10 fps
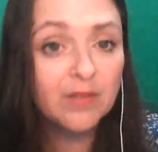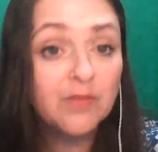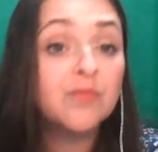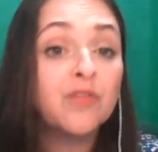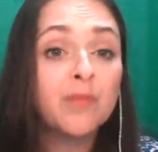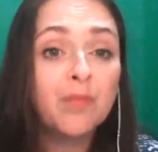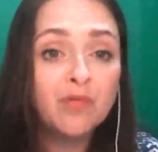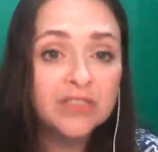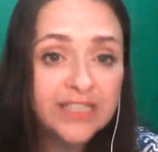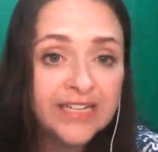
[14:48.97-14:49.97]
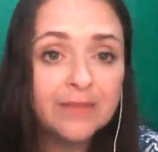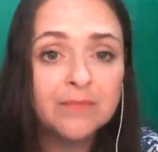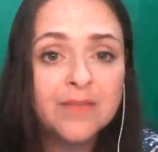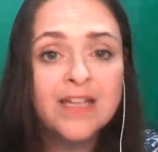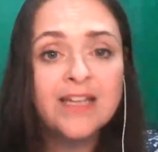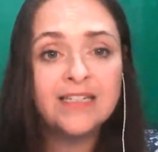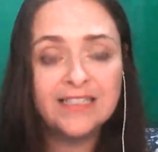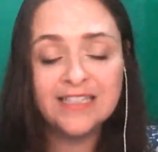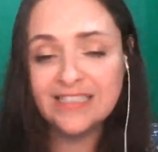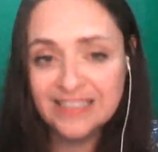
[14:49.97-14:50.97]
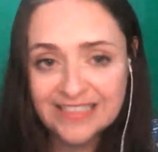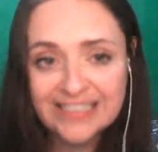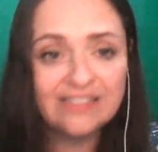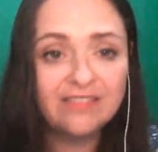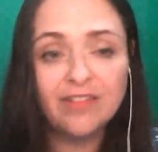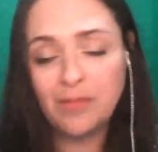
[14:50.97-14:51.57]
It was more important to him to conceal